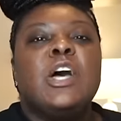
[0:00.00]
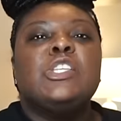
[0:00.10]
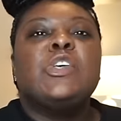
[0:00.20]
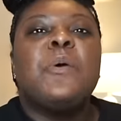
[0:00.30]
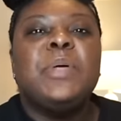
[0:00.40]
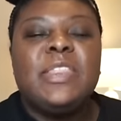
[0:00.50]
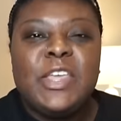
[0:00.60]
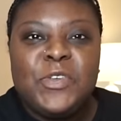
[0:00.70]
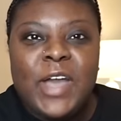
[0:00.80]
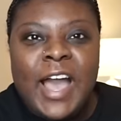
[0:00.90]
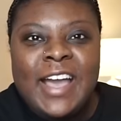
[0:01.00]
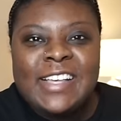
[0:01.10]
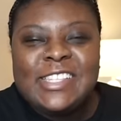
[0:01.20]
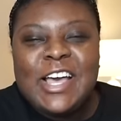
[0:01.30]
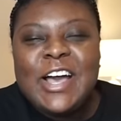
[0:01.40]
So I want to thank you
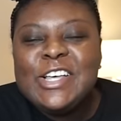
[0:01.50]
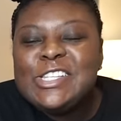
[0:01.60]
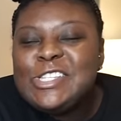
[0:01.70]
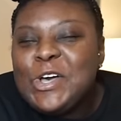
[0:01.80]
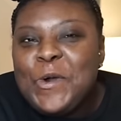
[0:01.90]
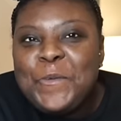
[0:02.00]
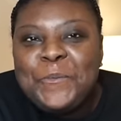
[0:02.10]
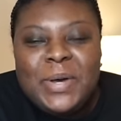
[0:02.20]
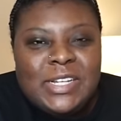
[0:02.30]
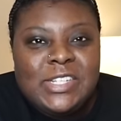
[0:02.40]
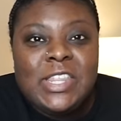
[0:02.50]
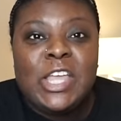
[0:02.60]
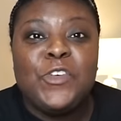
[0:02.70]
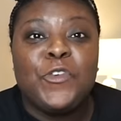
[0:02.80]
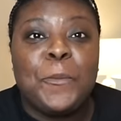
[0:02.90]
guys so much.
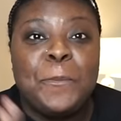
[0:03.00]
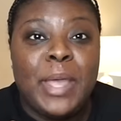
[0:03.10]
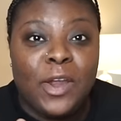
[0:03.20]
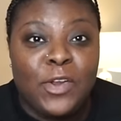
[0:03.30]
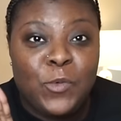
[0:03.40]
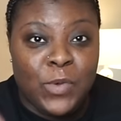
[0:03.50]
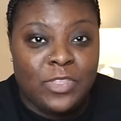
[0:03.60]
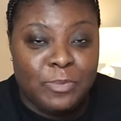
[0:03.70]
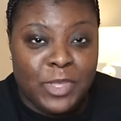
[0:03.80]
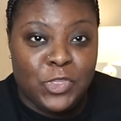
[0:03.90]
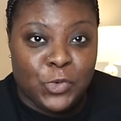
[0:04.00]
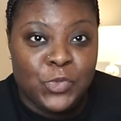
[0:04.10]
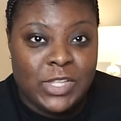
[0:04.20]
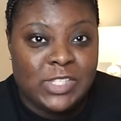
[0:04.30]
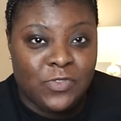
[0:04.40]
Thank you for bearing with me
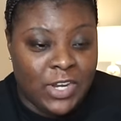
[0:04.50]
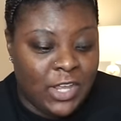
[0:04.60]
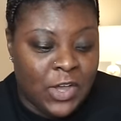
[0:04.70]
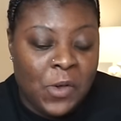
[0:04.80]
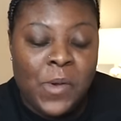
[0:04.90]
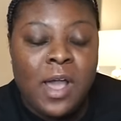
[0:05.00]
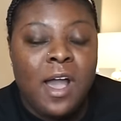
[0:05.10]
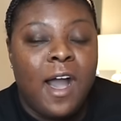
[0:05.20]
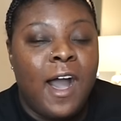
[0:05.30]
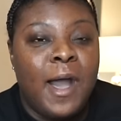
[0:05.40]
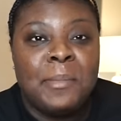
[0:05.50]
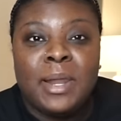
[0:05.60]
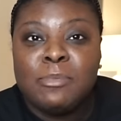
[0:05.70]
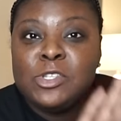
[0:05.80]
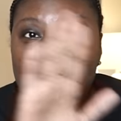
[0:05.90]
through this video. And
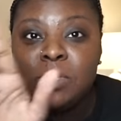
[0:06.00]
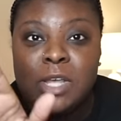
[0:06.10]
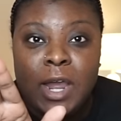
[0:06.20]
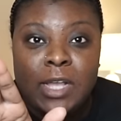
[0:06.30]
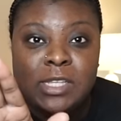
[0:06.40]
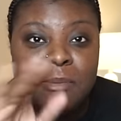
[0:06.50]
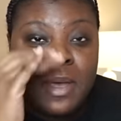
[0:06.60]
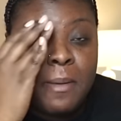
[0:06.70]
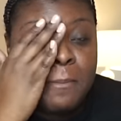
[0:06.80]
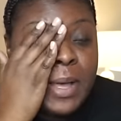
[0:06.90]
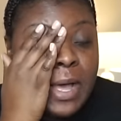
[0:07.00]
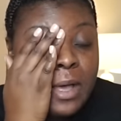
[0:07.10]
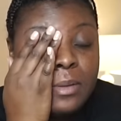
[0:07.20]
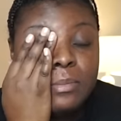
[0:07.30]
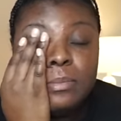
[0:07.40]
I'm so sorry I took
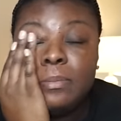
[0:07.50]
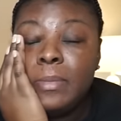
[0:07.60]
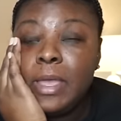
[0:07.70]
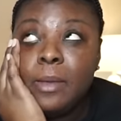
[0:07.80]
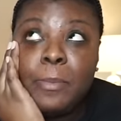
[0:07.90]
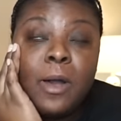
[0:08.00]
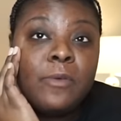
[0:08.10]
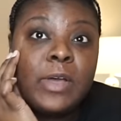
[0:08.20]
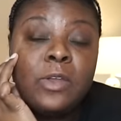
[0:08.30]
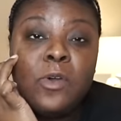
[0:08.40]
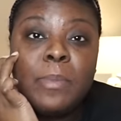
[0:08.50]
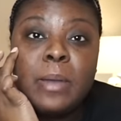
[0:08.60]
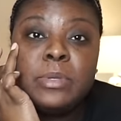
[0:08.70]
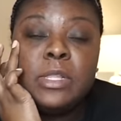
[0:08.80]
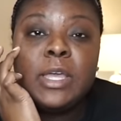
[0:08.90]
my makeup off. I know I
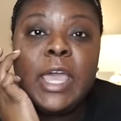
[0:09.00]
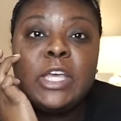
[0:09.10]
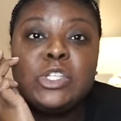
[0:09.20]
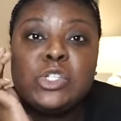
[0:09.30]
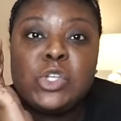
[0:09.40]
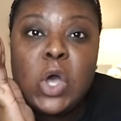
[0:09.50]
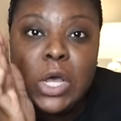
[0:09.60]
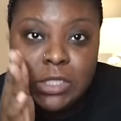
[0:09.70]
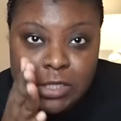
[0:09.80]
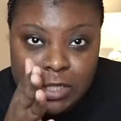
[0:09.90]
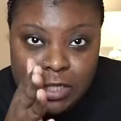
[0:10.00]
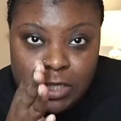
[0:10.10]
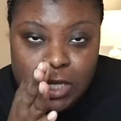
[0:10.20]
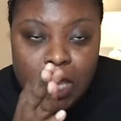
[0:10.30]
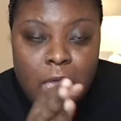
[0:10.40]
probably look exhausted.